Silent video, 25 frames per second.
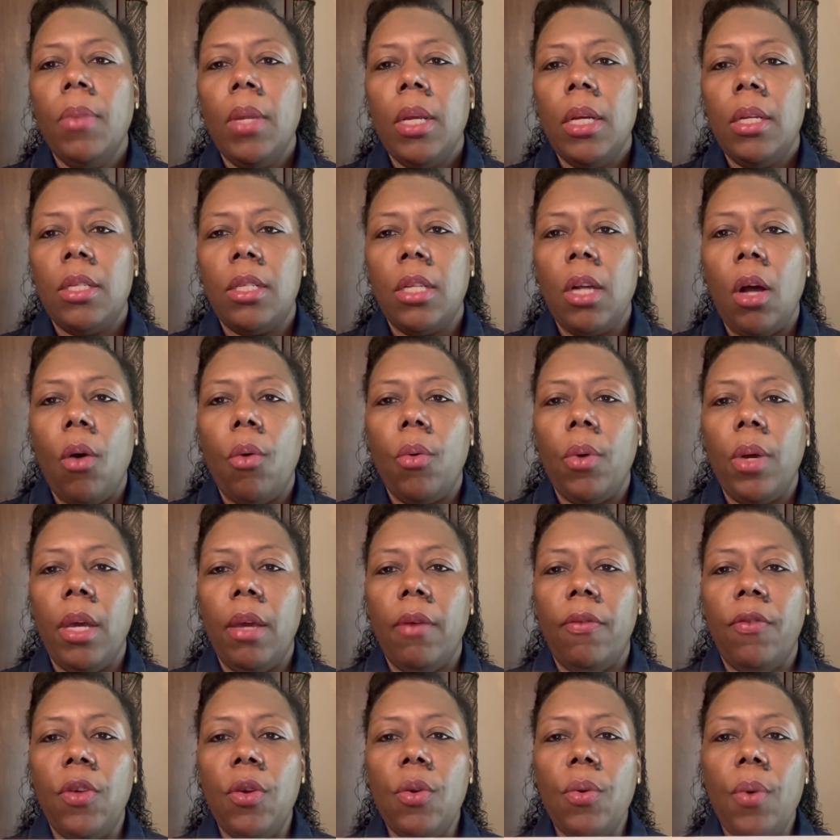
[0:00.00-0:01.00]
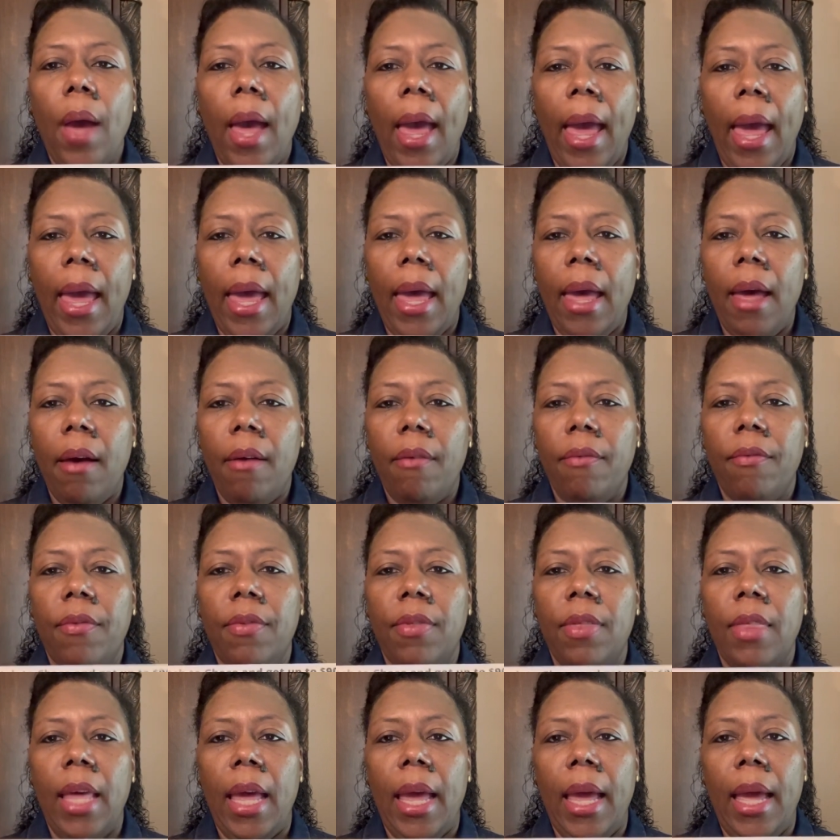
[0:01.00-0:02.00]
So if you
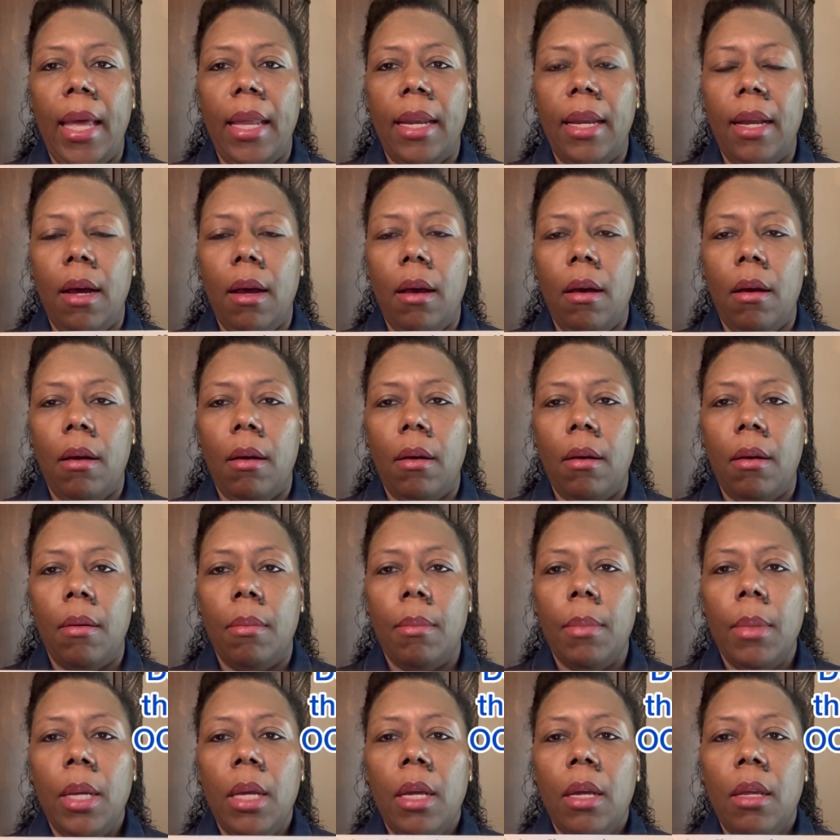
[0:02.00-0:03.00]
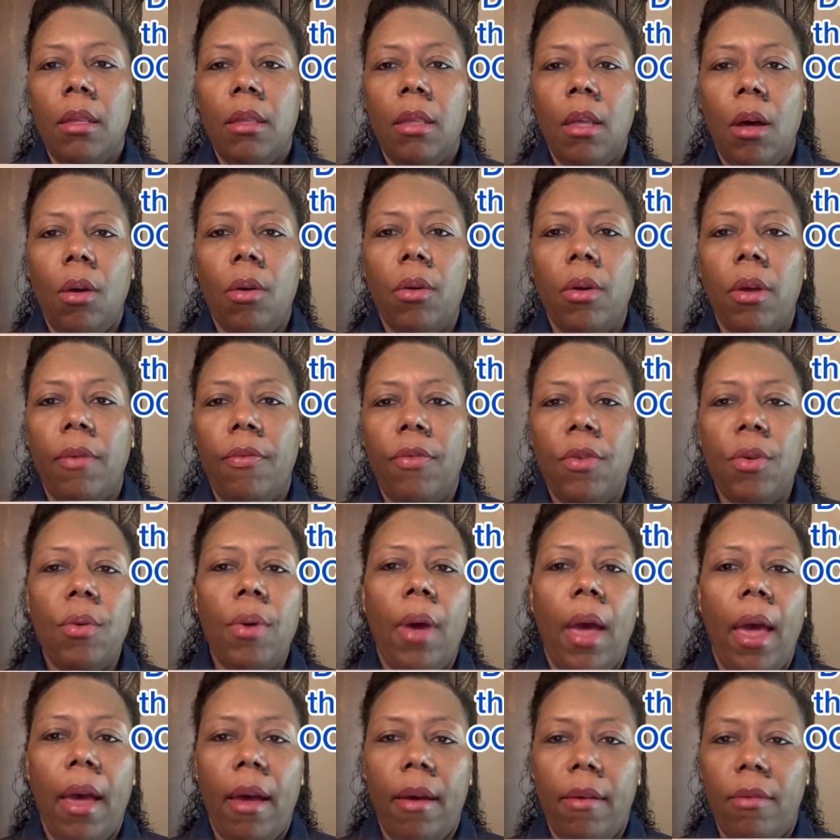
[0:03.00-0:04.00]
have that, uh, though, if you
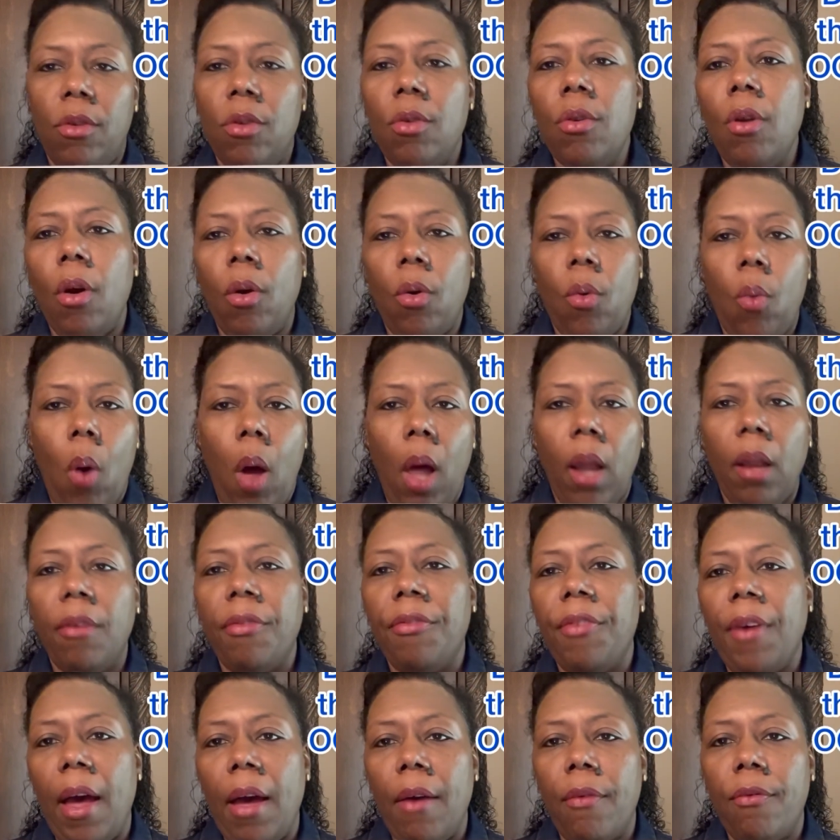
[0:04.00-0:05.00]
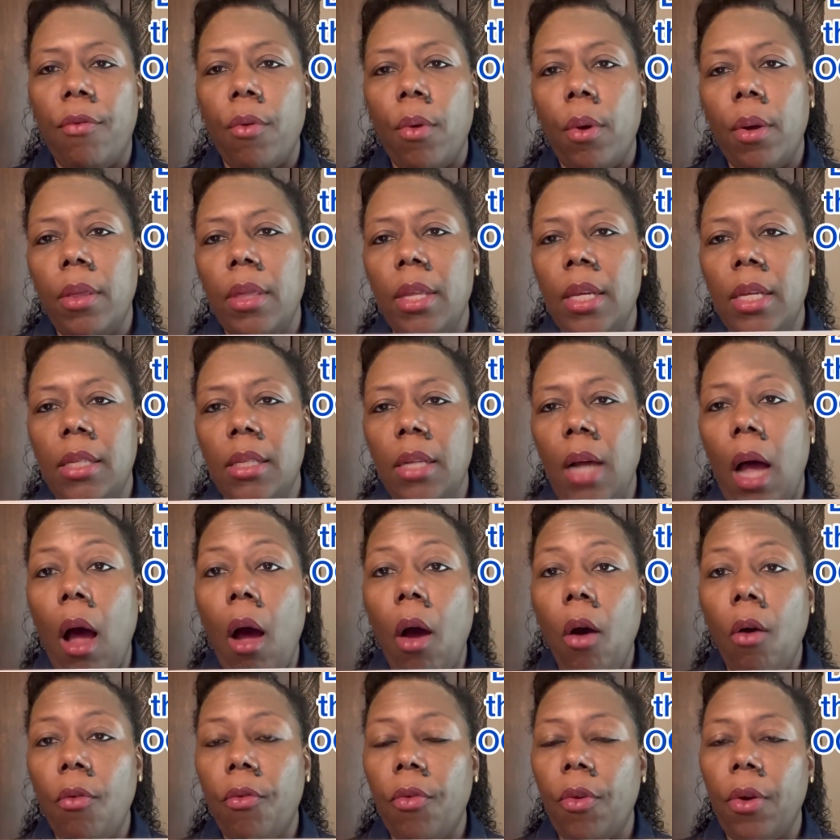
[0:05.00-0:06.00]
have, you know, qualify for this
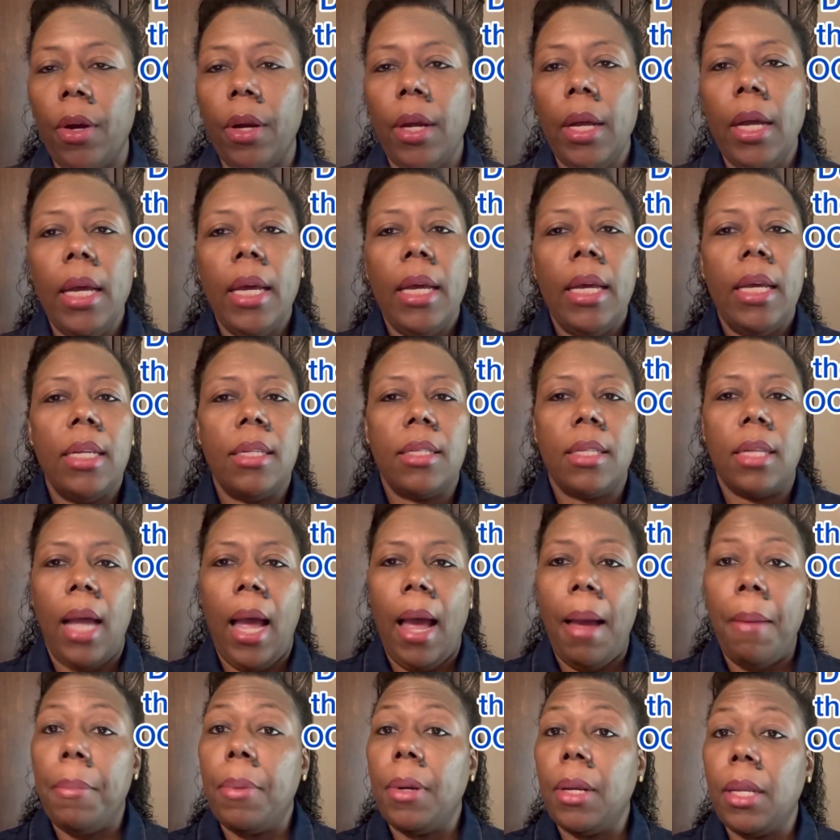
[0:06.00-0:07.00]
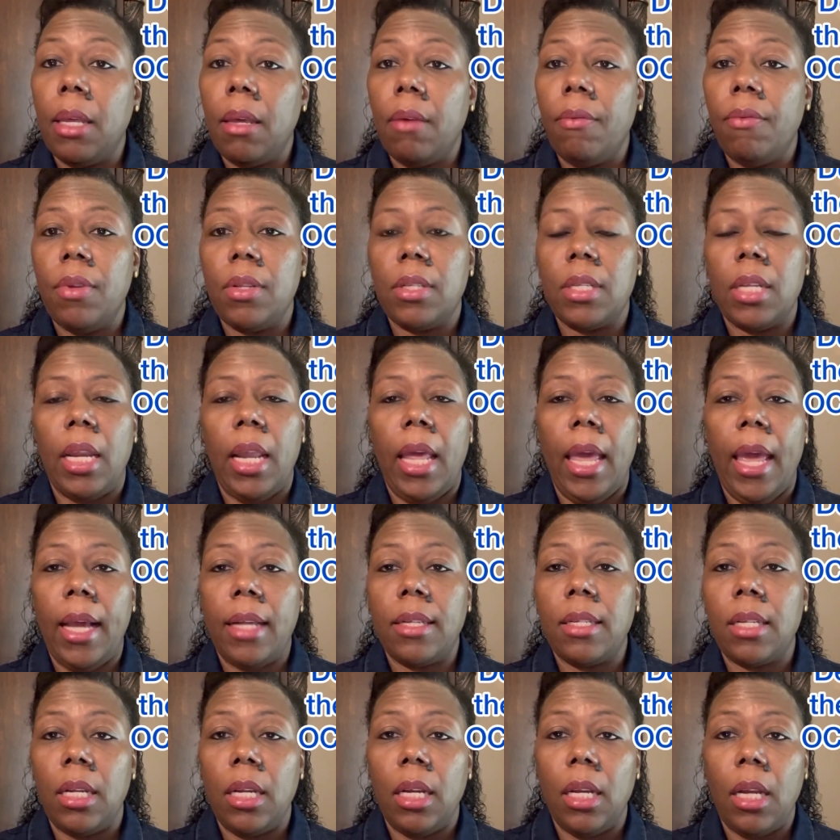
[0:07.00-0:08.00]
offer, it's, I believe it's an
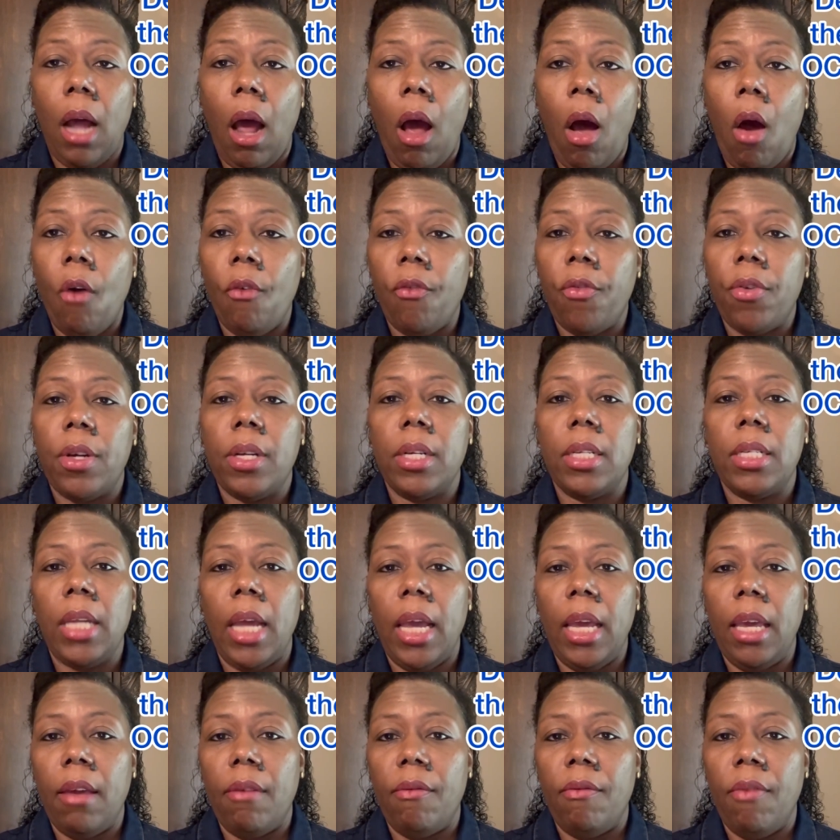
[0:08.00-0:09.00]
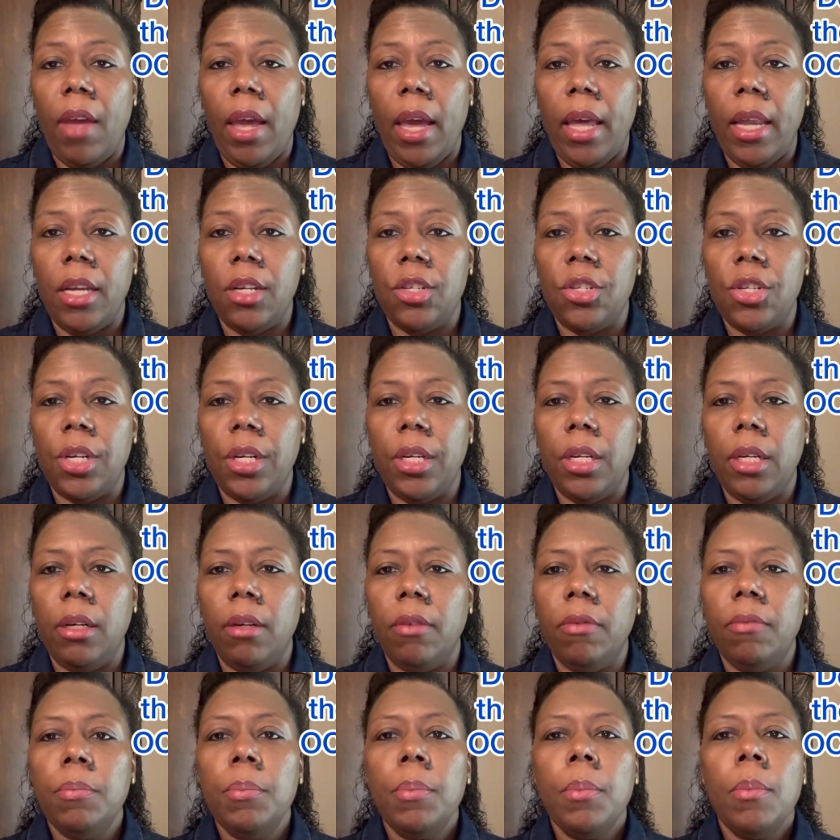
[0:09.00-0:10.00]
excellent offer to take advantage of.